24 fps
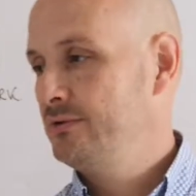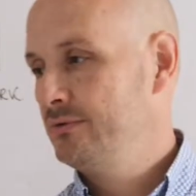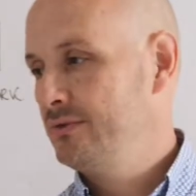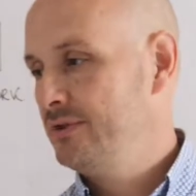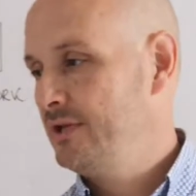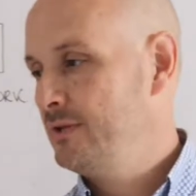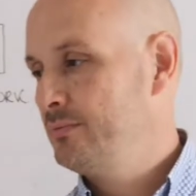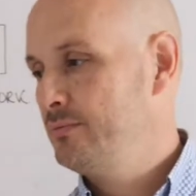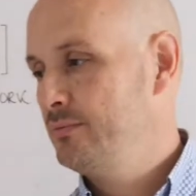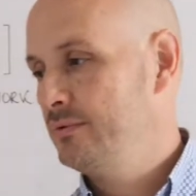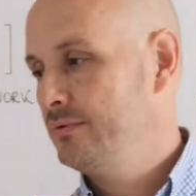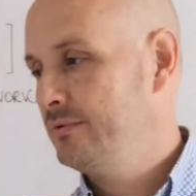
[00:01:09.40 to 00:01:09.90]
your
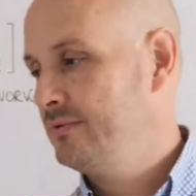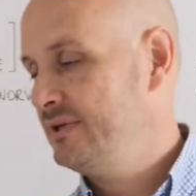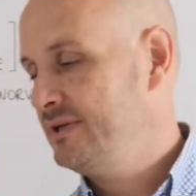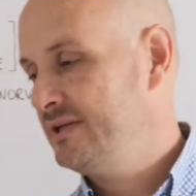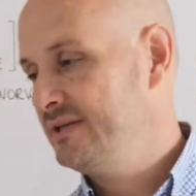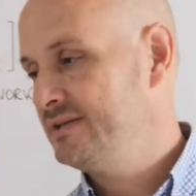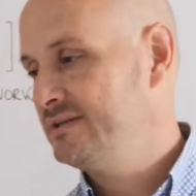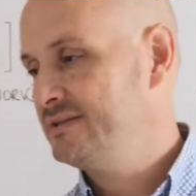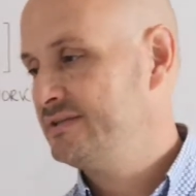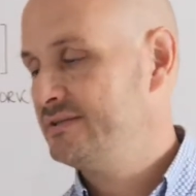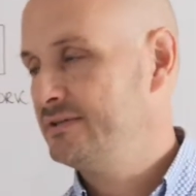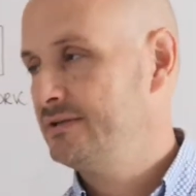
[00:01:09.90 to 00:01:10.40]
neighbor
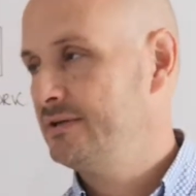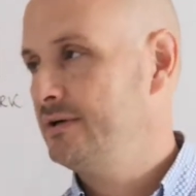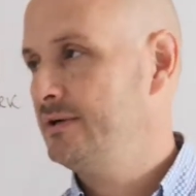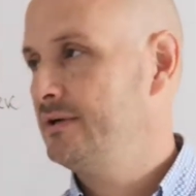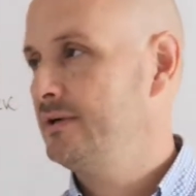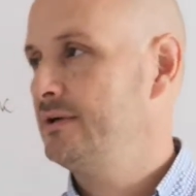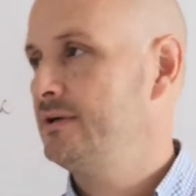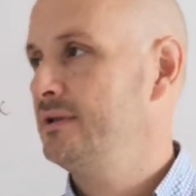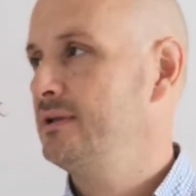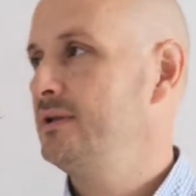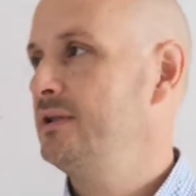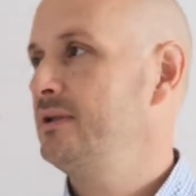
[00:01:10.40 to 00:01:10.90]
is
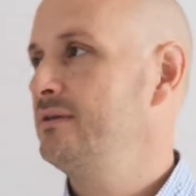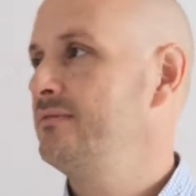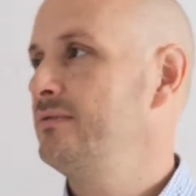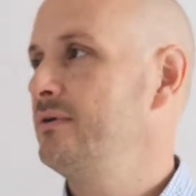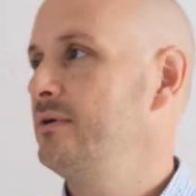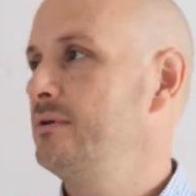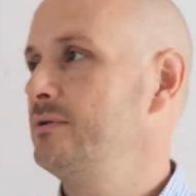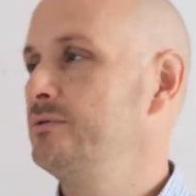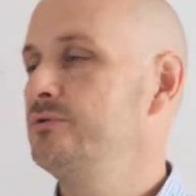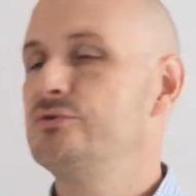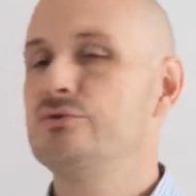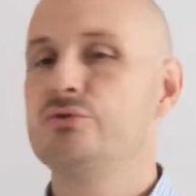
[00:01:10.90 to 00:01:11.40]

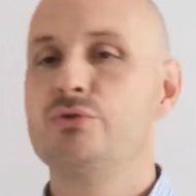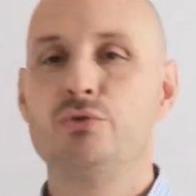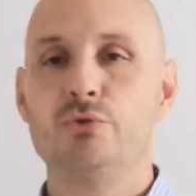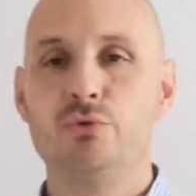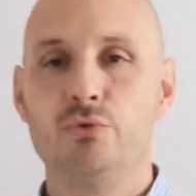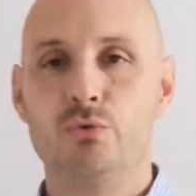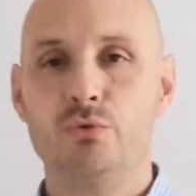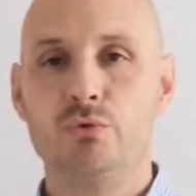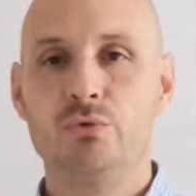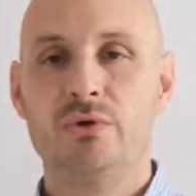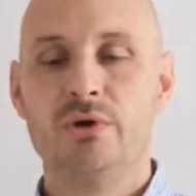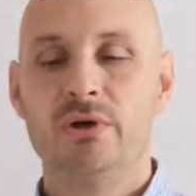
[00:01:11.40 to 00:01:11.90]
level
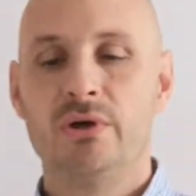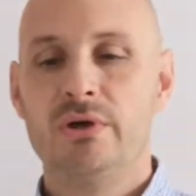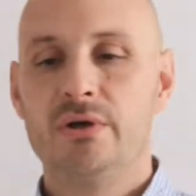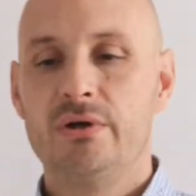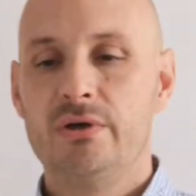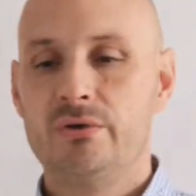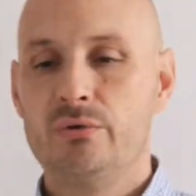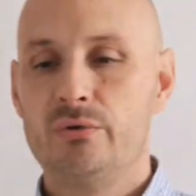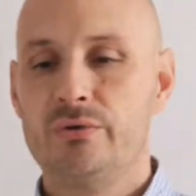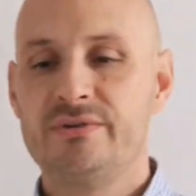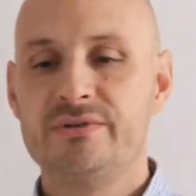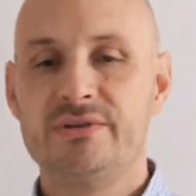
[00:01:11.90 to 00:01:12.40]
2,
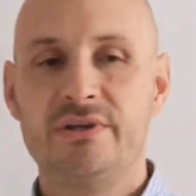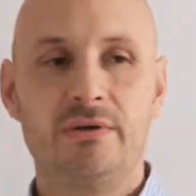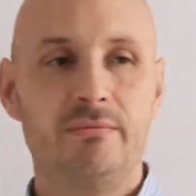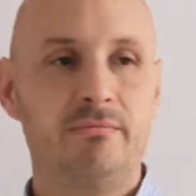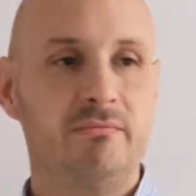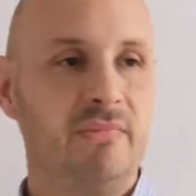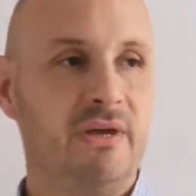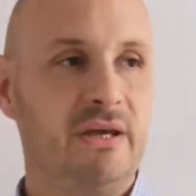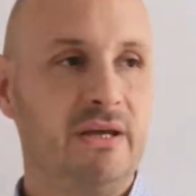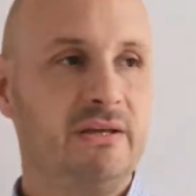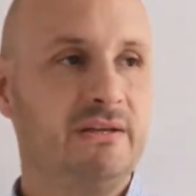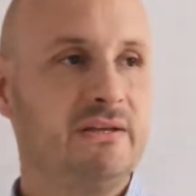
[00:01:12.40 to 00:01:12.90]
your
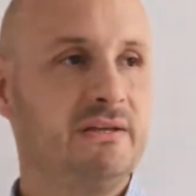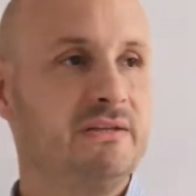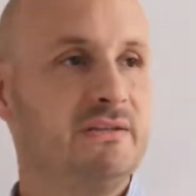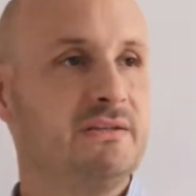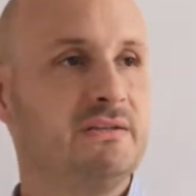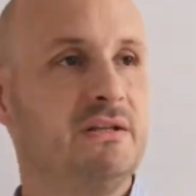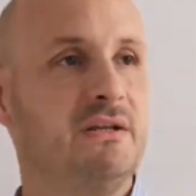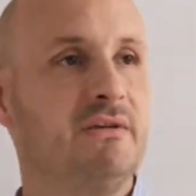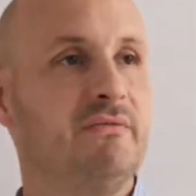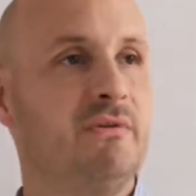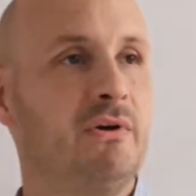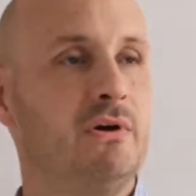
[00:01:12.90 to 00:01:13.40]
teammate
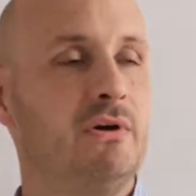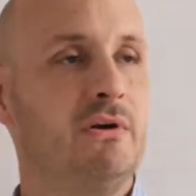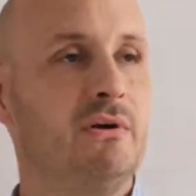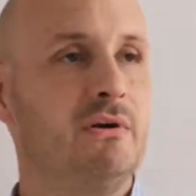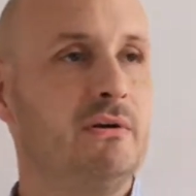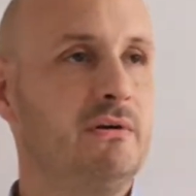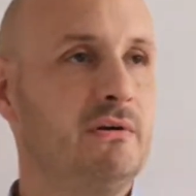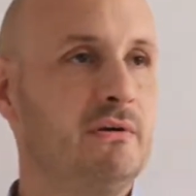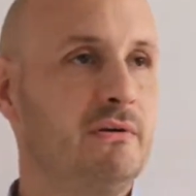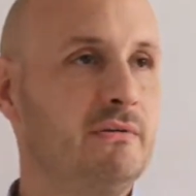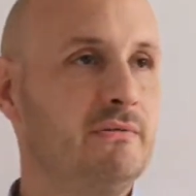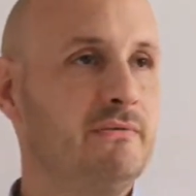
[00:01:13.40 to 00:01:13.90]
is
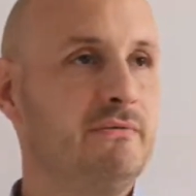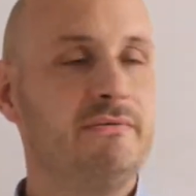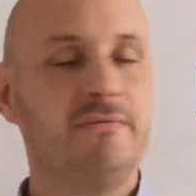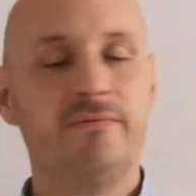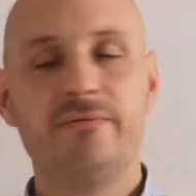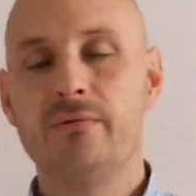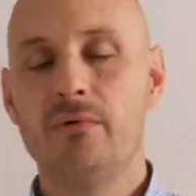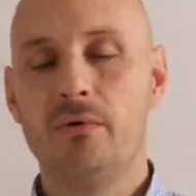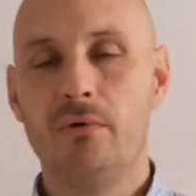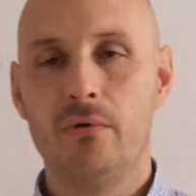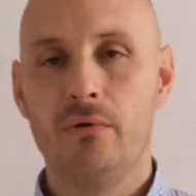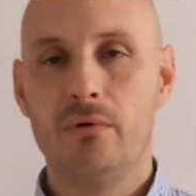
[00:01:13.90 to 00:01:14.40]
level
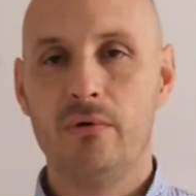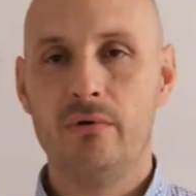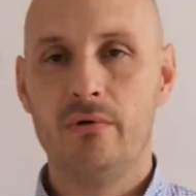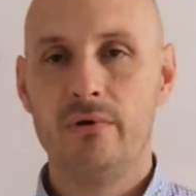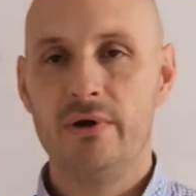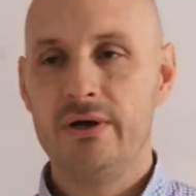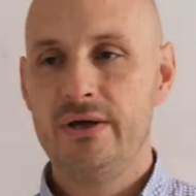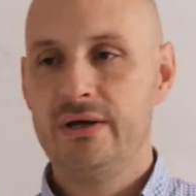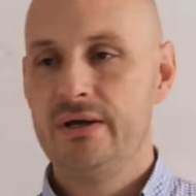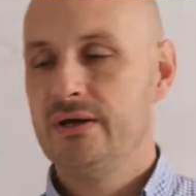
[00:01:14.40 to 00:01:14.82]
4